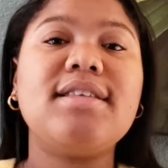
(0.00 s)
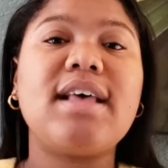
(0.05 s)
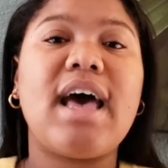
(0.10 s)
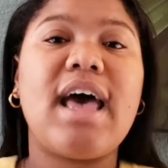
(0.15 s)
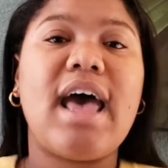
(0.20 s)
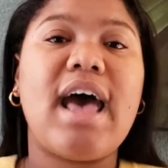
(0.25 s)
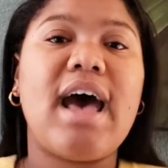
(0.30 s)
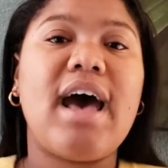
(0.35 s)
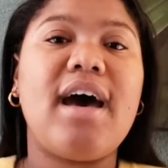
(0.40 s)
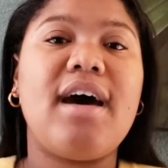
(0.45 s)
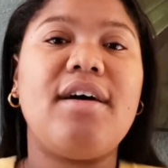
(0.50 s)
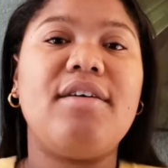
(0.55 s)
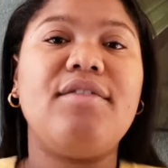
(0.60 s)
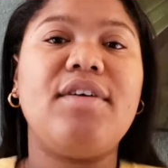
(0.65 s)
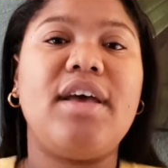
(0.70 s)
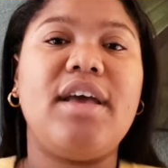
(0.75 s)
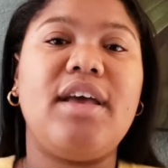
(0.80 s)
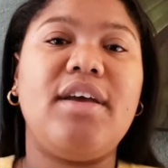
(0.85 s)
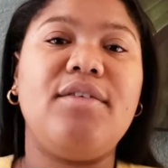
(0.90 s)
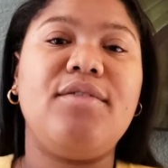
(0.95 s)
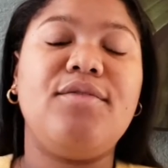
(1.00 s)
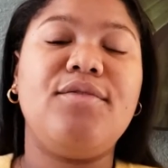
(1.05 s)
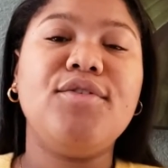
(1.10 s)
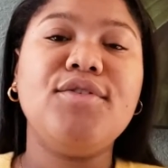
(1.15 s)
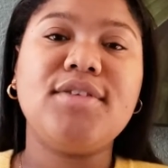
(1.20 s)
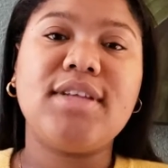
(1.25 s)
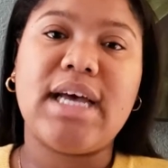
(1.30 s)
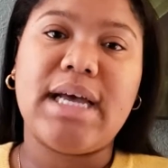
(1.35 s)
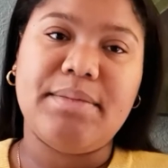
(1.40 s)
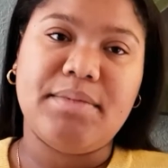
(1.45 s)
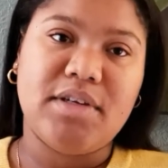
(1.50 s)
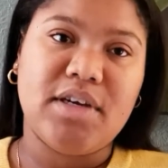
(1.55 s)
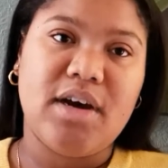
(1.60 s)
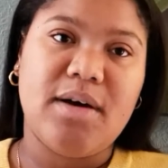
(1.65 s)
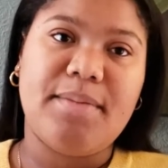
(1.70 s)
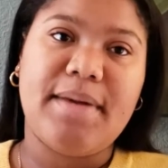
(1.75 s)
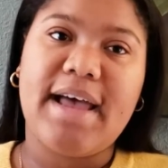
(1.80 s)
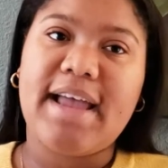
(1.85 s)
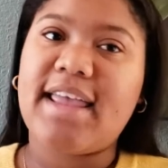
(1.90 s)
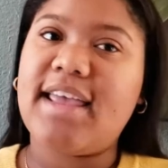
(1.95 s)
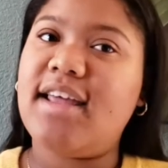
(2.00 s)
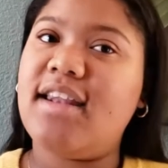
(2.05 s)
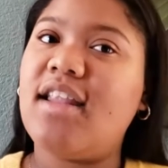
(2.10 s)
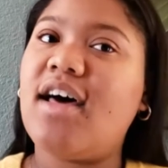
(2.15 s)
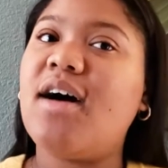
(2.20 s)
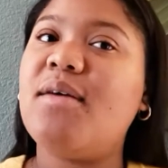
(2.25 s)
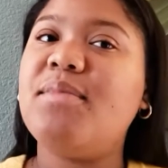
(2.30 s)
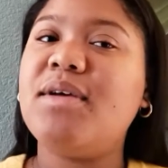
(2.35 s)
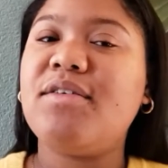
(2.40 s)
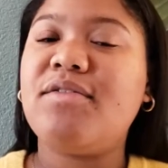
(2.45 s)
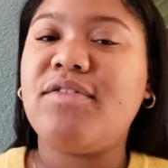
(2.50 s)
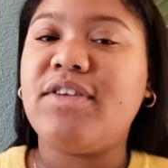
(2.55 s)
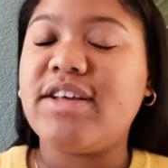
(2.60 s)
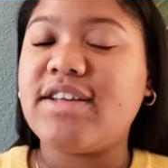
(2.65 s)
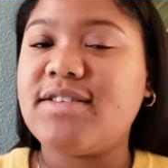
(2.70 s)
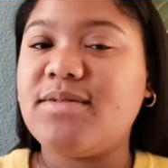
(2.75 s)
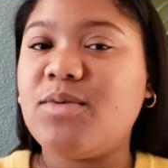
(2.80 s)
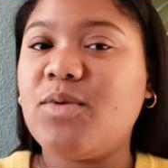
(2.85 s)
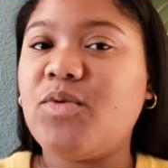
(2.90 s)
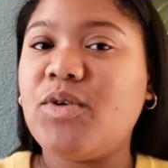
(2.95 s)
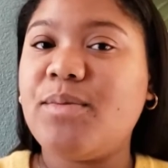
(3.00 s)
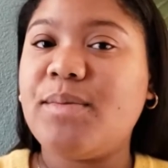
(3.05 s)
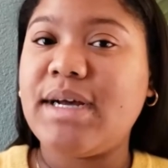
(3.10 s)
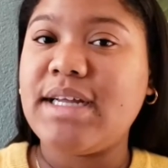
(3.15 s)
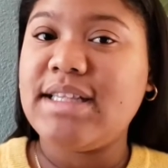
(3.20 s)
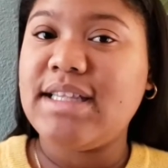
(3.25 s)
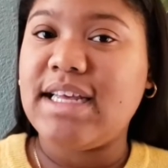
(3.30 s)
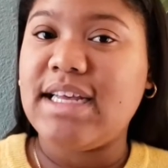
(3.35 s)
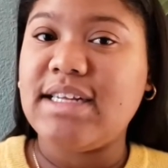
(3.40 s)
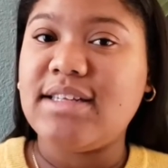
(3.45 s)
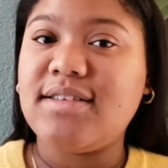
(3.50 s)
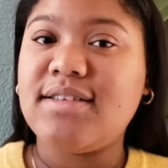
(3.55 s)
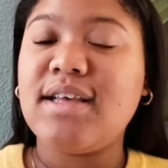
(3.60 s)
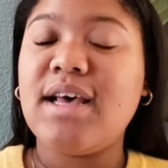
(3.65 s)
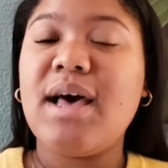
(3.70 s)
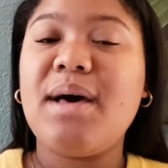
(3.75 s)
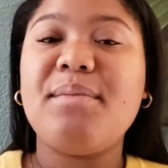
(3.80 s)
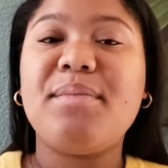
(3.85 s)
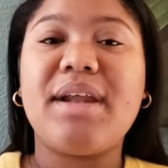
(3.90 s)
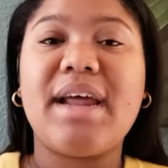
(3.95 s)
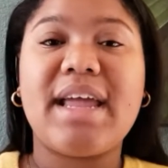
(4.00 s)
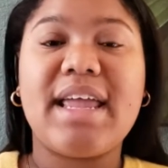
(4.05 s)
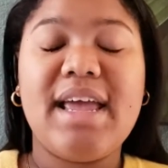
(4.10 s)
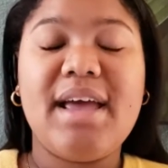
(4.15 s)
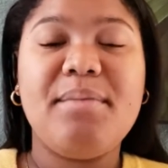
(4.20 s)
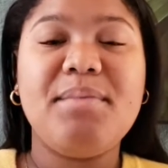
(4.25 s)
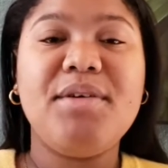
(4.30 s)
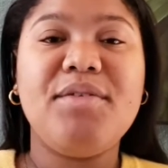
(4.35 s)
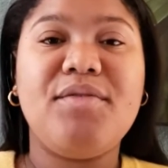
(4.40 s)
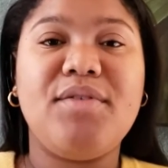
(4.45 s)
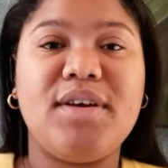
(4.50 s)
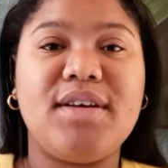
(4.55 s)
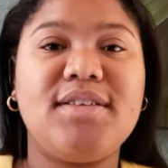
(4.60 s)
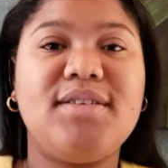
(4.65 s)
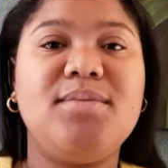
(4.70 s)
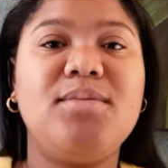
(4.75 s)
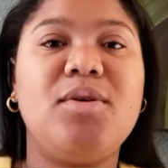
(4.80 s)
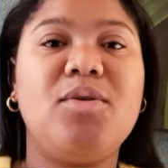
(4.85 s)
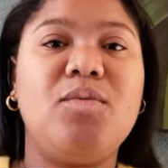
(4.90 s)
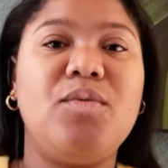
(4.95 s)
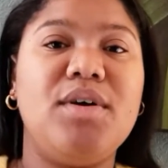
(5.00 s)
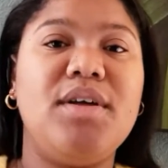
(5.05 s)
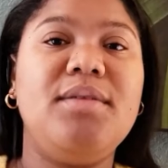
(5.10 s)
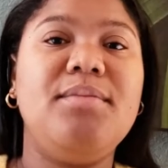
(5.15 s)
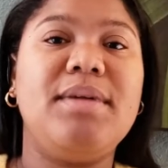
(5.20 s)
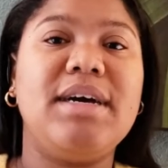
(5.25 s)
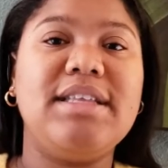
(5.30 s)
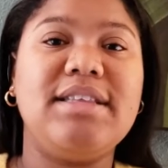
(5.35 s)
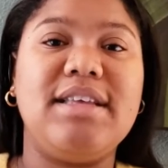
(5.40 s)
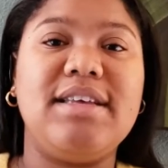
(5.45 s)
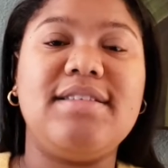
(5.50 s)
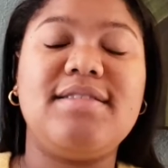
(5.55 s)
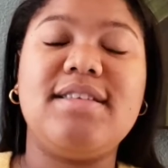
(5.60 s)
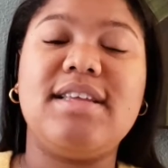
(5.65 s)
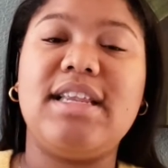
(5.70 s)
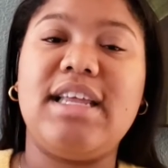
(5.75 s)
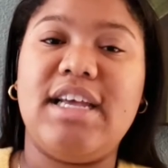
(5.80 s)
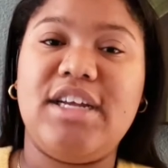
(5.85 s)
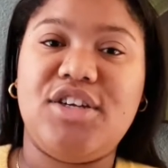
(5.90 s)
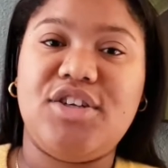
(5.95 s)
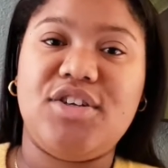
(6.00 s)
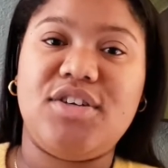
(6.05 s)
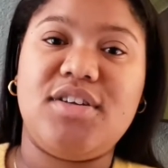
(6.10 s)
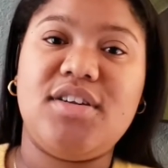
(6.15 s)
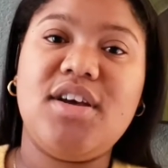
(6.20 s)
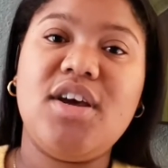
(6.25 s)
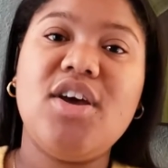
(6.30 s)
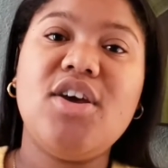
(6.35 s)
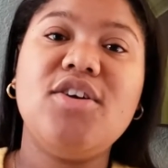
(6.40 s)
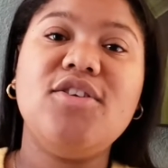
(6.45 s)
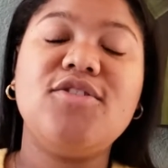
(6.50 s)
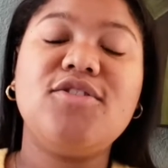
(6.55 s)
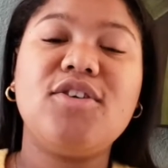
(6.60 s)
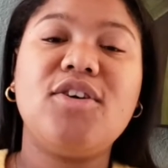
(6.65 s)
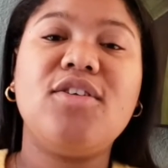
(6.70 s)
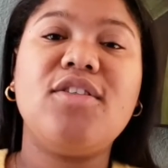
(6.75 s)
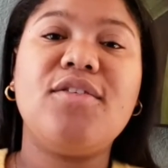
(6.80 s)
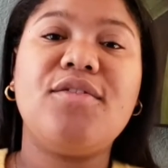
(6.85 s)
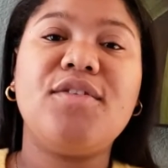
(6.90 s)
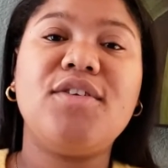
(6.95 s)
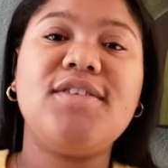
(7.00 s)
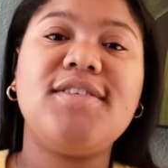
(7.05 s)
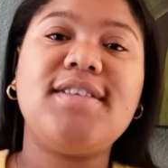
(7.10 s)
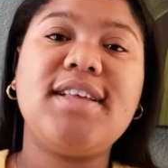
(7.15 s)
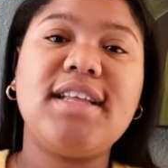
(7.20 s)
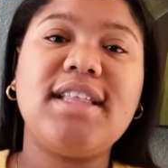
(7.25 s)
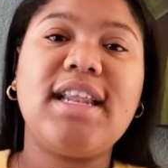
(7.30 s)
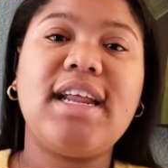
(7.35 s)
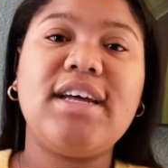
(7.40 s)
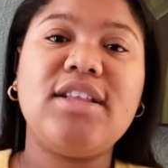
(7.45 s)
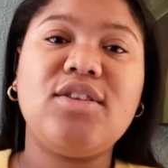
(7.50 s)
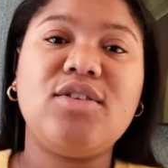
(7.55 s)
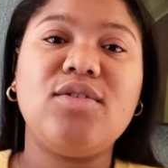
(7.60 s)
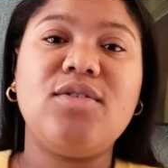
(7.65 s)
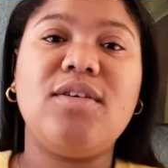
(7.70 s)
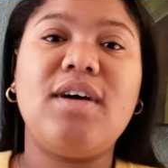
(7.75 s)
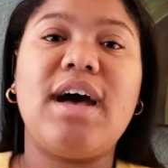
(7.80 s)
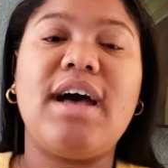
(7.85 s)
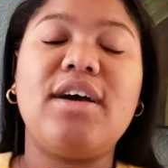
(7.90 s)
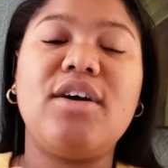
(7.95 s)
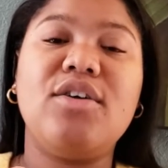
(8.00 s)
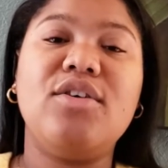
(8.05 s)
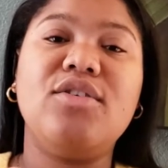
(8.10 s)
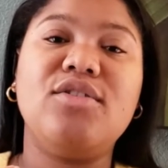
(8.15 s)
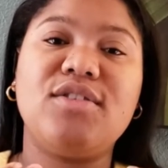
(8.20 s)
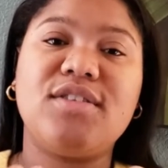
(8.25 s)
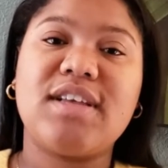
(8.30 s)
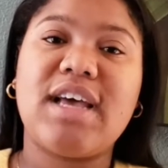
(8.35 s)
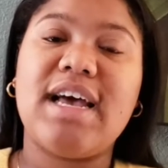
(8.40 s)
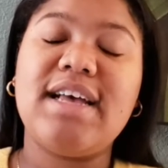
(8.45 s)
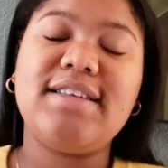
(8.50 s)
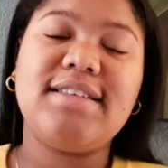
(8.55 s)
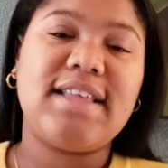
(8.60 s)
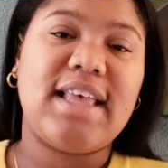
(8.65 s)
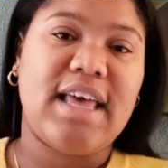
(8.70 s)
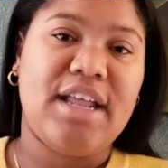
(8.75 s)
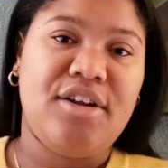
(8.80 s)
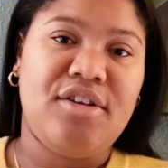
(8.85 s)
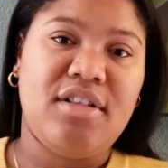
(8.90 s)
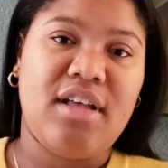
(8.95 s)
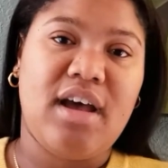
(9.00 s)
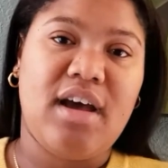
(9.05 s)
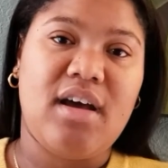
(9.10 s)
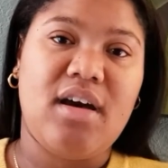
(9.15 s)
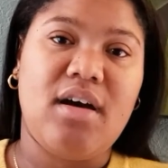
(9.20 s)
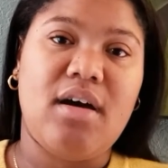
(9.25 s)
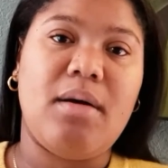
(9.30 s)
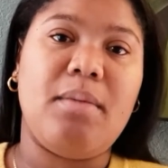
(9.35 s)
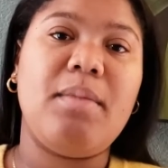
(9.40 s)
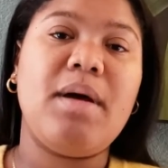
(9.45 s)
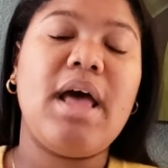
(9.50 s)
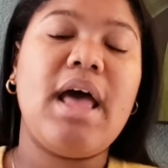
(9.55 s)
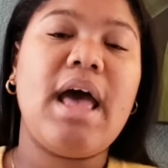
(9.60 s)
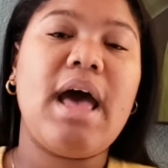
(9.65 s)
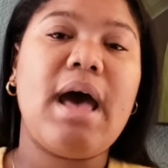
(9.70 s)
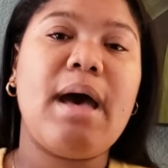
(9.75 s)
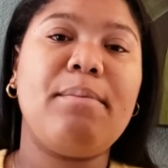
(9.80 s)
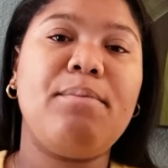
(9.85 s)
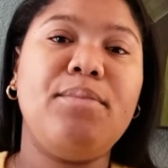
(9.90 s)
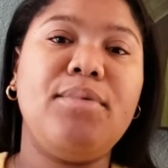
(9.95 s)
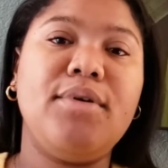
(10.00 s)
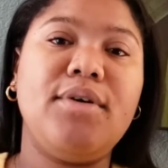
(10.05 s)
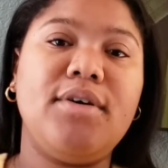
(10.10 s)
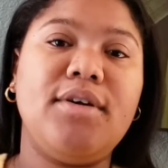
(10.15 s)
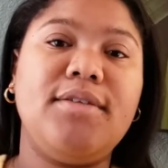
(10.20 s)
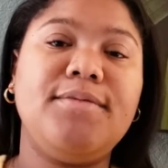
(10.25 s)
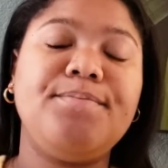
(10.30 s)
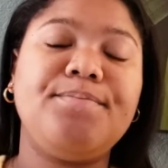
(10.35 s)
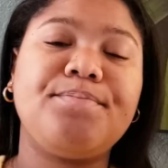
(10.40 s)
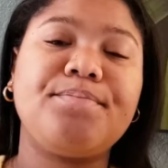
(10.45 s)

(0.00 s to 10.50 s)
I have a full-time job, I cannot be flexible with my dates, but I can be flexible with my destination. So the first thing that I do, I go to skyscanner.com, I put